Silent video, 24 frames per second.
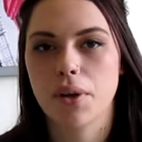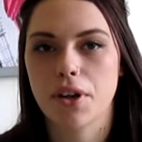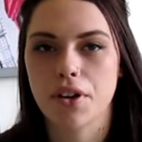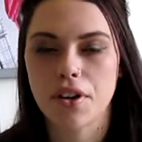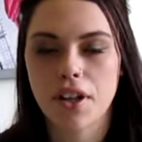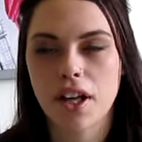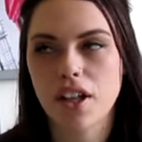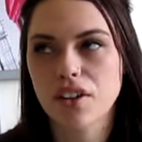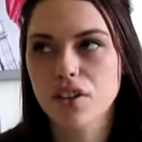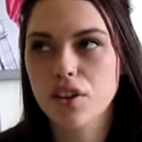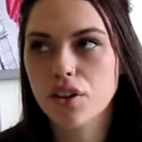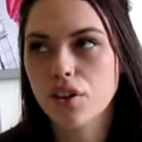I don't
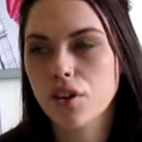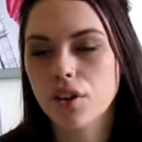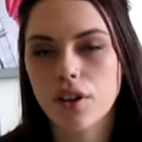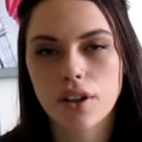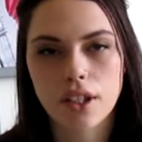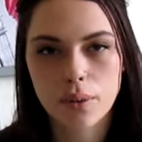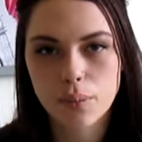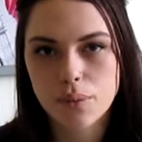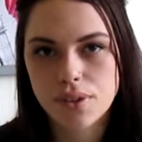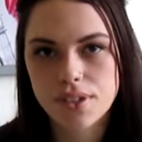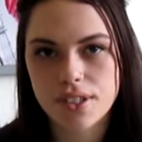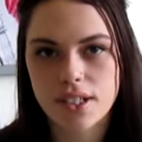know how long ago
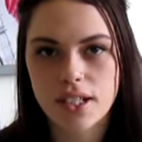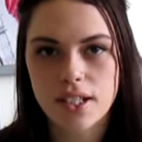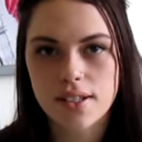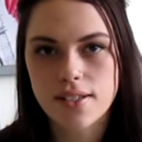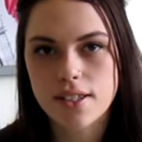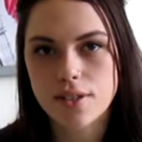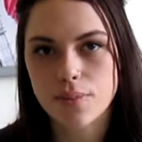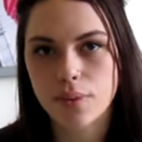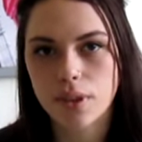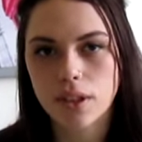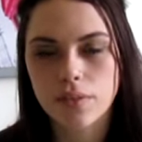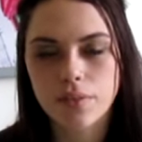that was now,
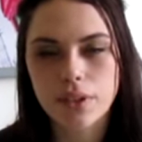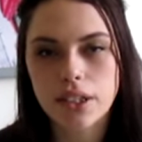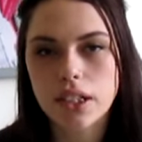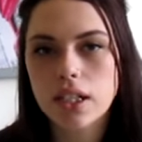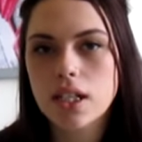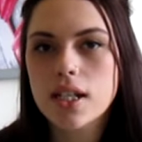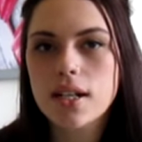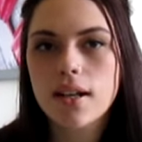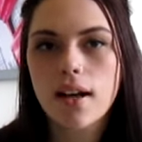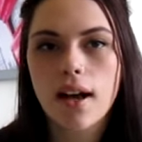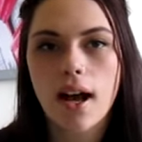it's irrelevant.